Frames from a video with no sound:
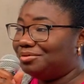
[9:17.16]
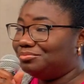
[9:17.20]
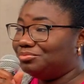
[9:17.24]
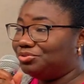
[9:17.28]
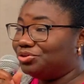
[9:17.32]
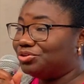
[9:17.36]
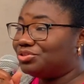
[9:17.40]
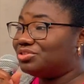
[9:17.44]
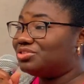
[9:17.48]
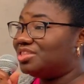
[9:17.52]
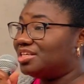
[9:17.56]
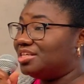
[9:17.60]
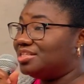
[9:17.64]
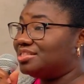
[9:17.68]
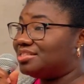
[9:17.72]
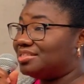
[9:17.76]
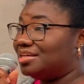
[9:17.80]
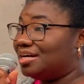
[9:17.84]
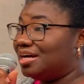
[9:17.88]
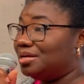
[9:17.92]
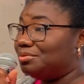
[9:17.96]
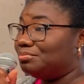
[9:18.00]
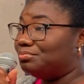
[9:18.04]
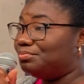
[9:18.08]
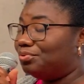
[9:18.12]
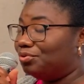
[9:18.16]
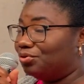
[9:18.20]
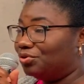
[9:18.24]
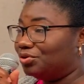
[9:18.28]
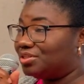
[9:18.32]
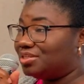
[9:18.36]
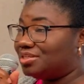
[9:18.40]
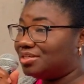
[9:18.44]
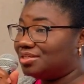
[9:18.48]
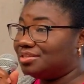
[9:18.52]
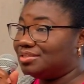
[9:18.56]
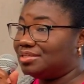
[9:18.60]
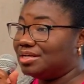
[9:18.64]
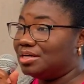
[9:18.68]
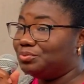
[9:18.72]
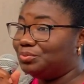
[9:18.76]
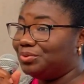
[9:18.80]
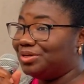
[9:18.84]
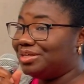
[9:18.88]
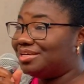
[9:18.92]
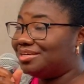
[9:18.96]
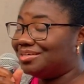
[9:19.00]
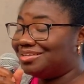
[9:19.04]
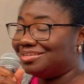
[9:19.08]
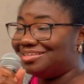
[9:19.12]
Those things are important and
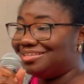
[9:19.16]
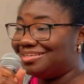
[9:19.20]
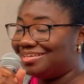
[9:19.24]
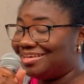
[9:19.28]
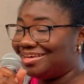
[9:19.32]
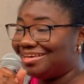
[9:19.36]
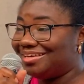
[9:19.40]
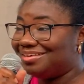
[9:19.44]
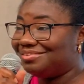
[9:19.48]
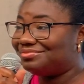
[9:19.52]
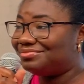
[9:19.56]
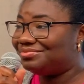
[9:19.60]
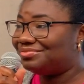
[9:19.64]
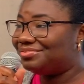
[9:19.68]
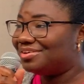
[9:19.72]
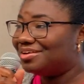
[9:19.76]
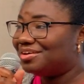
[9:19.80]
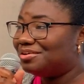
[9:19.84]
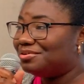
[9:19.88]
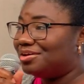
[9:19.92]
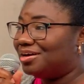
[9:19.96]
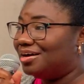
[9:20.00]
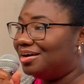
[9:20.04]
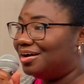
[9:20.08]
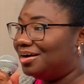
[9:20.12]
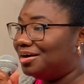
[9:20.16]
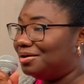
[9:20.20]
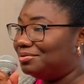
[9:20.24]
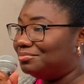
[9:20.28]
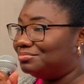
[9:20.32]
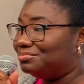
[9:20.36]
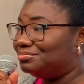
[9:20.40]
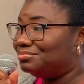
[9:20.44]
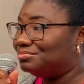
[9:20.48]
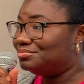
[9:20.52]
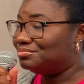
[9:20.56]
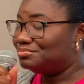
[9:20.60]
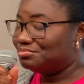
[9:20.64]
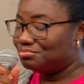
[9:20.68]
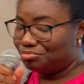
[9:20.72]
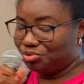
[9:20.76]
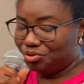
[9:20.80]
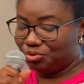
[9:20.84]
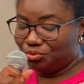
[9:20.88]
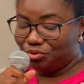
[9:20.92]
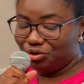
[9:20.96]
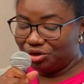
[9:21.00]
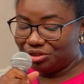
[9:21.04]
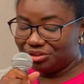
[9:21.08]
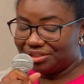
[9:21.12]
we can give.
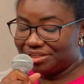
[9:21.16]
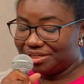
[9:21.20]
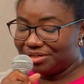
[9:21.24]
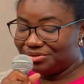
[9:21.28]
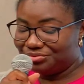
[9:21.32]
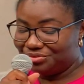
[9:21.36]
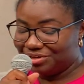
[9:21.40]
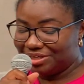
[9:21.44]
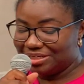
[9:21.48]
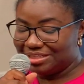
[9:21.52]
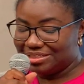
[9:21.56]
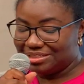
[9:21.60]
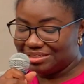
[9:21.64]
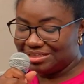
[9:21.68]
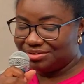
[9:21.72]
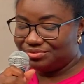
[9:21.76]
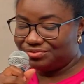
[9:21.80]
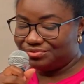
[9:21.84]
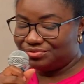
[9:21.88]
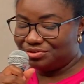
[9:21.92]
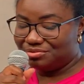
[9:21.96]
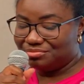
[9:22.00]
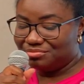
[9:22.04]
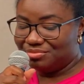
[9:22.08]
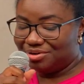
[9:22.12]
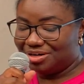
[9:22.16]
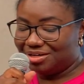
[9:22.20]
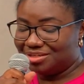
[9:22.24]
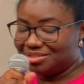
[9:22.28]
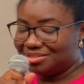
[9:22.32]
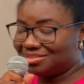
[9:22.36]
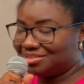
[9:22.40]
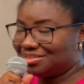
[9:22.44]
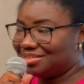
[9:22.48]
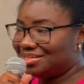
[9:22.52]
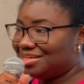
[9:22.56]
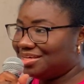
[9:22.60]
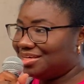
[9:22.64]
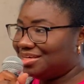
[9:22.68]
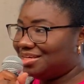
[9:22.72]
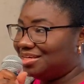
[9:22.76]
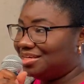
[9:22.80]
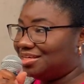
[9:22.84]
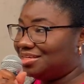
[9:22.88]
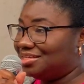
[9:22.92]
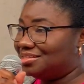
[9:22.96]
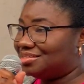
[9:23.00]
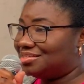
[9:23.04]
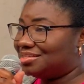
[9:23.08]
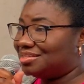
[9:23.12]
But what they really need from us
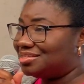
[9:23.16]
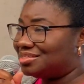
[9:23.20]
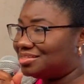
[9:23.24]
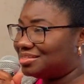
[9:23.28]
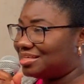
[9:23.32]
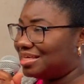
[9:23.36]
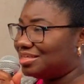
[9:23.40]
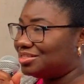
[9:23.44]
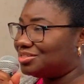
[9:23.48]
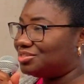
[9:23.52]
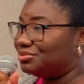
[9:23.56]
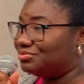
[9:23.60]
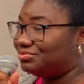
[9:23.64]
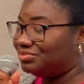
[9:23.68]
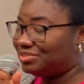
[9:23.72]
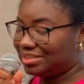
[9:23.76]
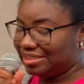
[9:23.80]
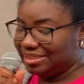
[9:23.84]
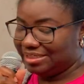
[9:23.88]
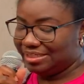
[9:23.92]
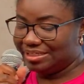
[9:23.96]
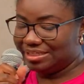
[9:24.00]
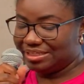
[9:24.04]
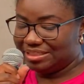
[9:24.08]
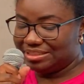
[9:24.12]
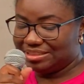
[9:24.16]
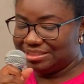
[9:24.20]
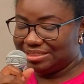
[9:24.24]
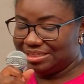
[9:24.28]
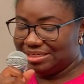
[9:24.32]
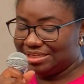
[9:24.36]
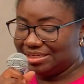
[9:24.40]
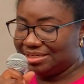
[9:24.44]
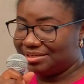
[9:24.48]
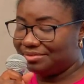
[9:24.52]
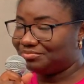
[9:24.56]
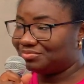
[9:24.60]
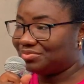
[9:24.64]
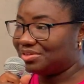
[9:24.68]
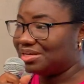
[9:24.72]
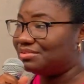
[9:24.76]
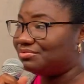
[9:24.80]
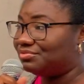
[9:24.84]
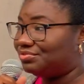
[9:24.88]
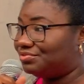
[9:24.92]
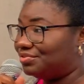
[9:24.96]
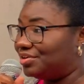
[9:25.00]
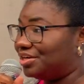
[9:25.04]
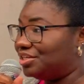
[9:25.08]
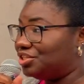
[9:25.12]
is a sense of dignity and
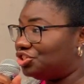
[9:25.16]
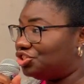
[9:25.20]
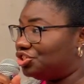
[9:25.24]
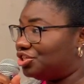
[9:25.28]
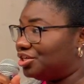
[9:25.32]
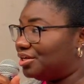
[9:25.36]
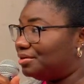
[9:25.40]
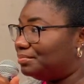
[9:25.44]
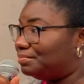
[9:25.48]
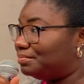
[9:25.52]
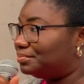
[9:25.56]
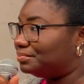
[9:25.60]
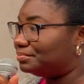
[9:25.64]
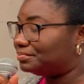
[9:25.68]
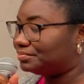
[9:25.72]
friendship.